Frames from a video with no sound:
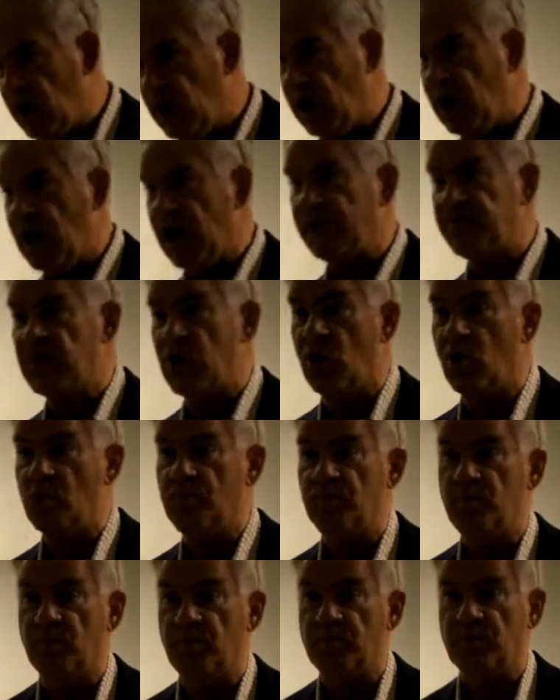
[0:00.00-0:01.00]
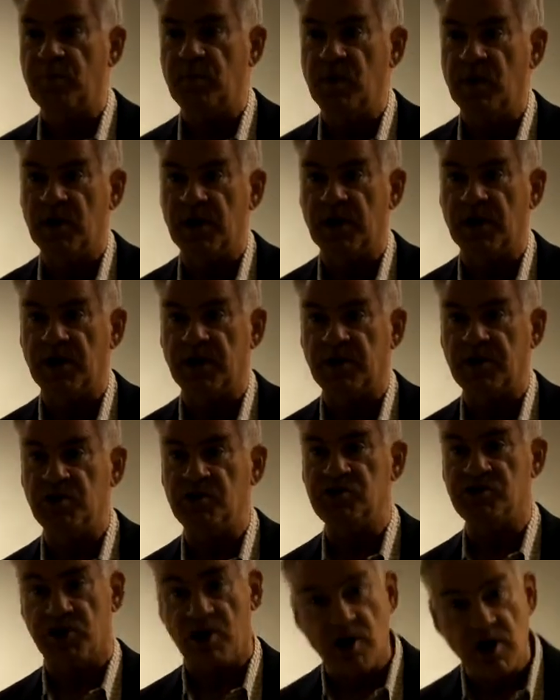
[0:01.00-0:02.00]
have no
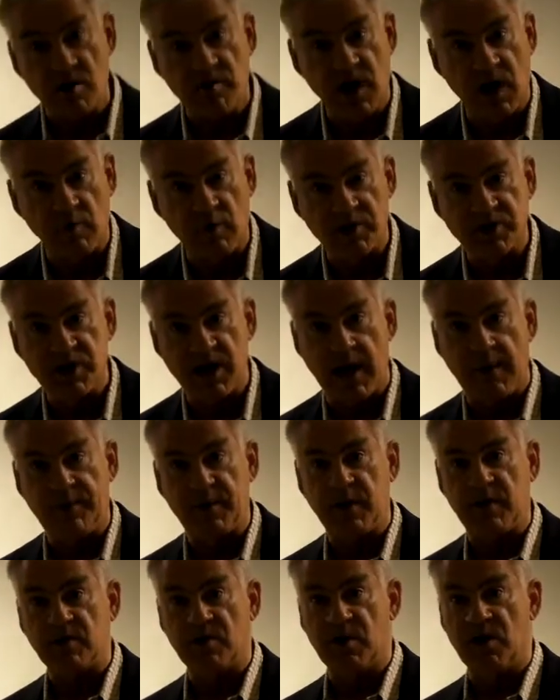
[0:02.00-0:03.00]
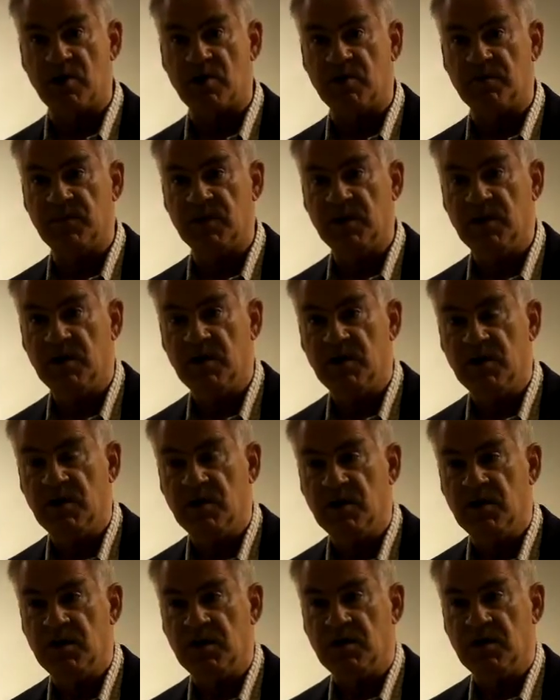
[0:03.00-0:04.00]
concern about what's happening there.
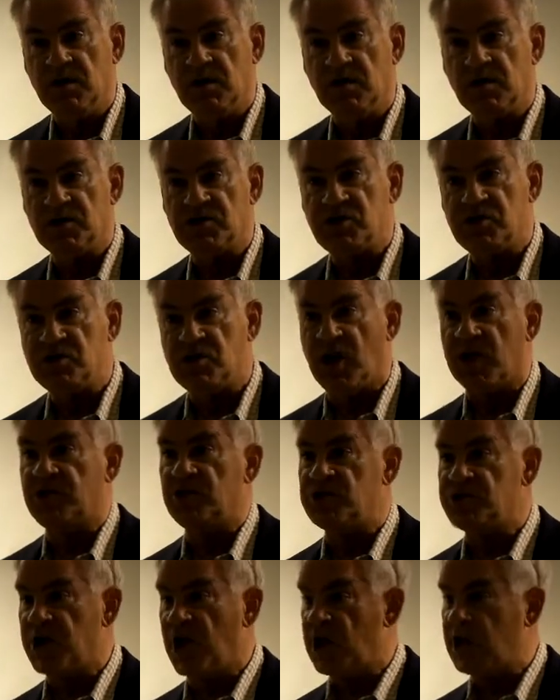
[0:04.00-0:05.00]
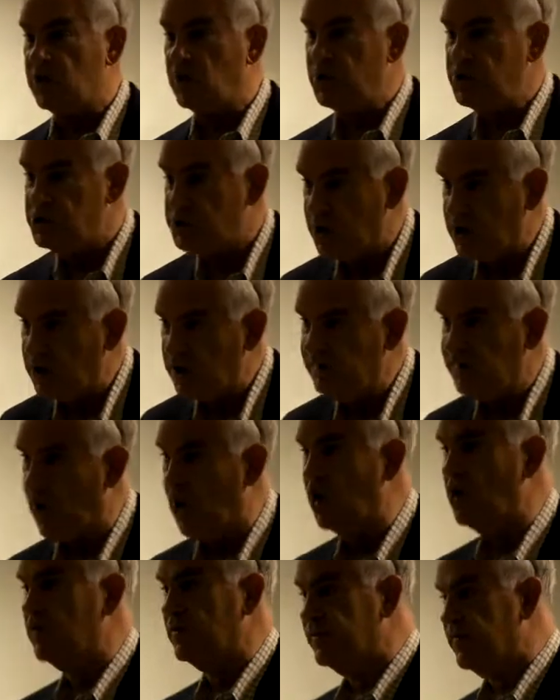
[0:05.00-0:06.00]
This is not to say that we shouldn't
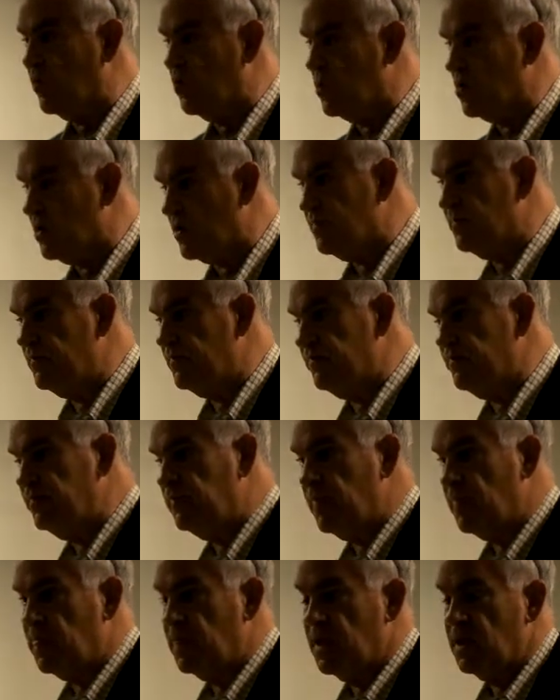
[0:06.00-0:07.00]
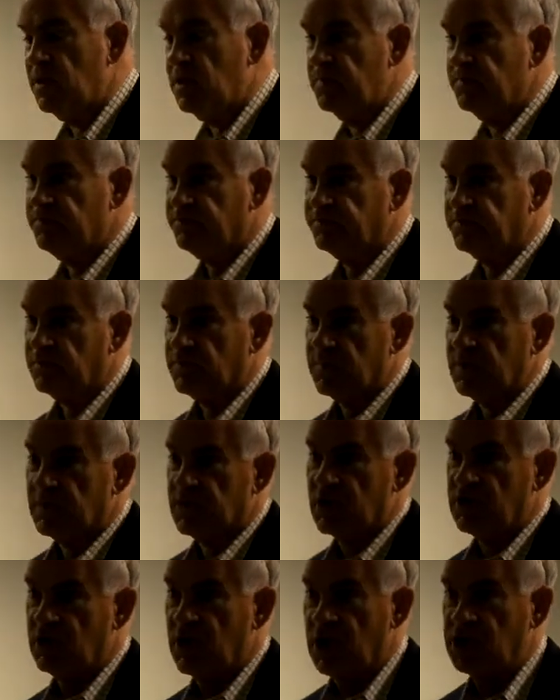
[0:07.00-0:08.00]
vote for
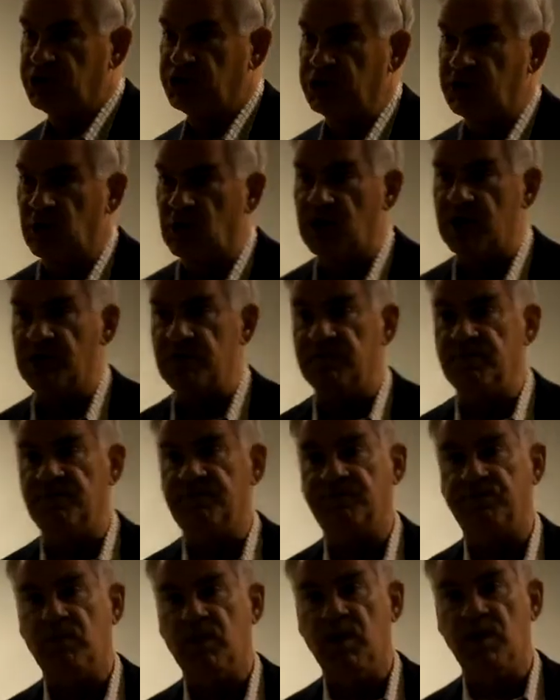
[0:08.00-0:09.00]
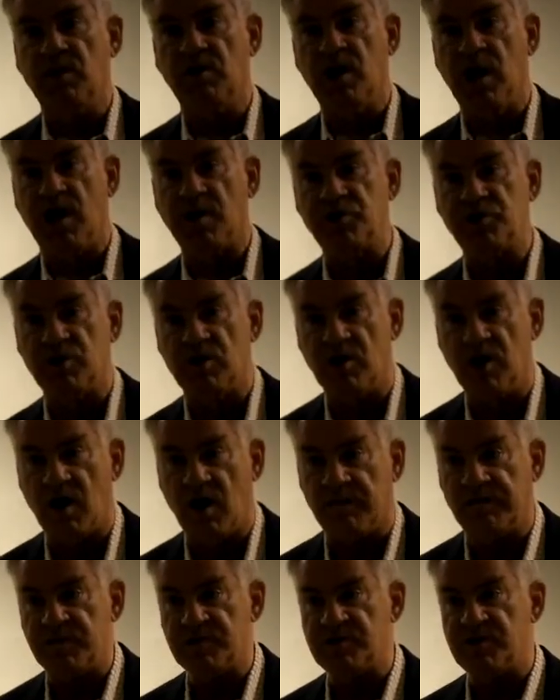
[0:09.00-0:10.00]
congressional and national
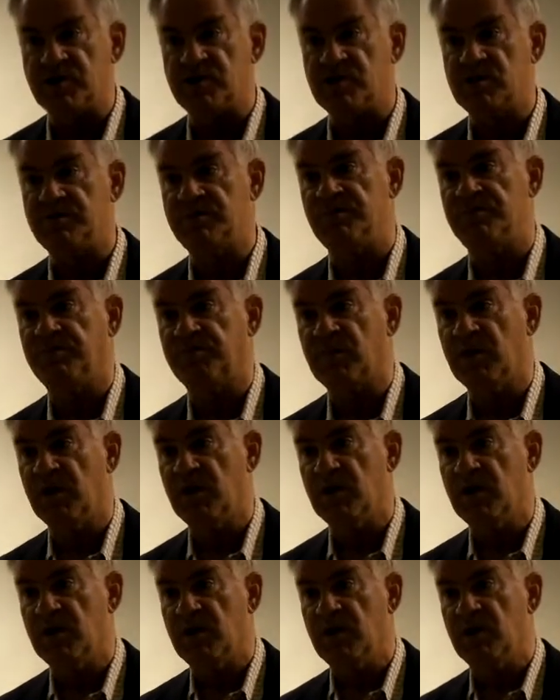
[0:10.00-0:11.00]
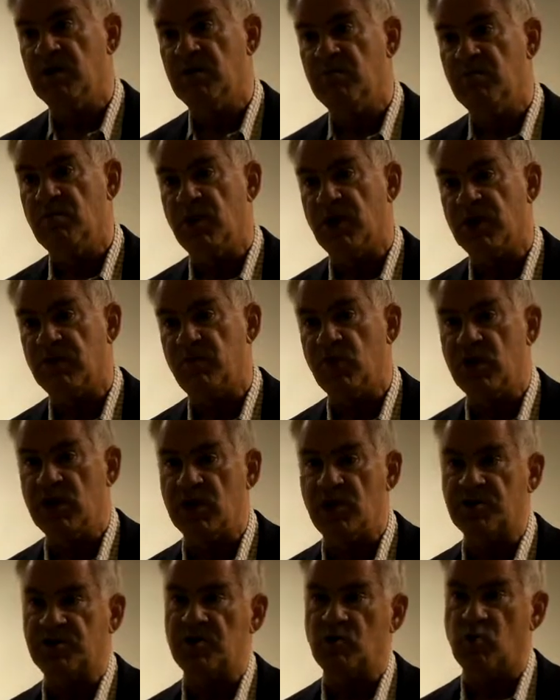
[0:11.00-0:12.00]
offices. But if we
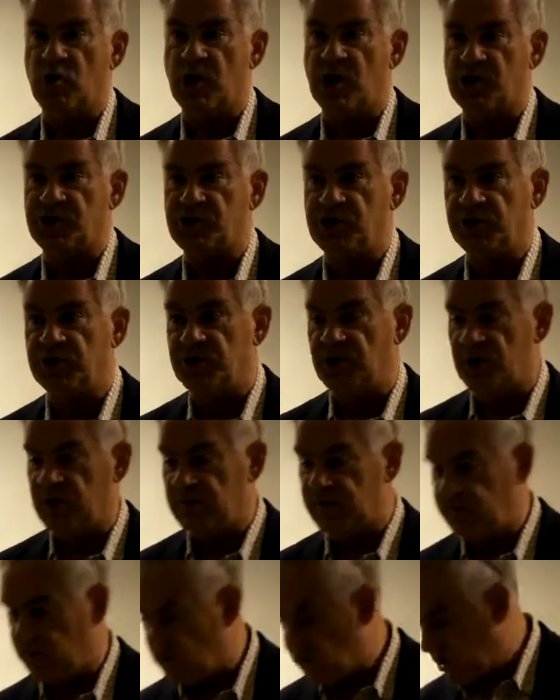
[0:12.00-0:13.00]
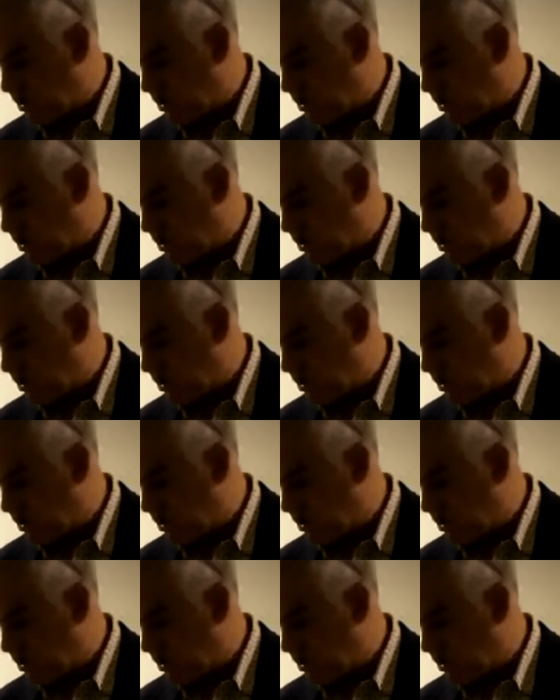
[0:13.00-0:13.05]
look to Washington for